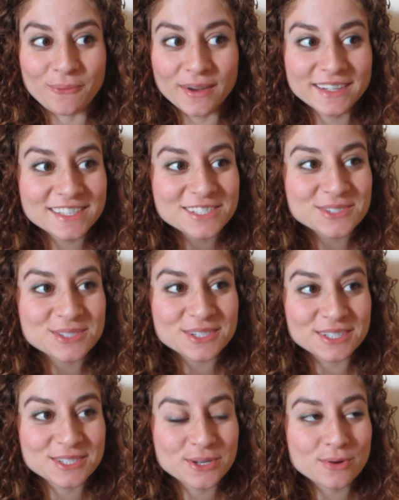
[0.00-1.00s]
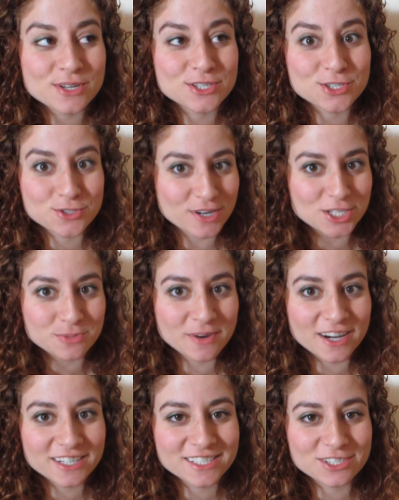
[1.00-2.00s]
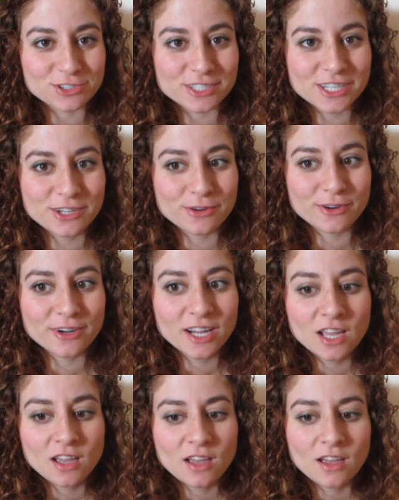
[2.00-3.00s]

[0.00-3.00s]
When did you start to notice stretch marks during your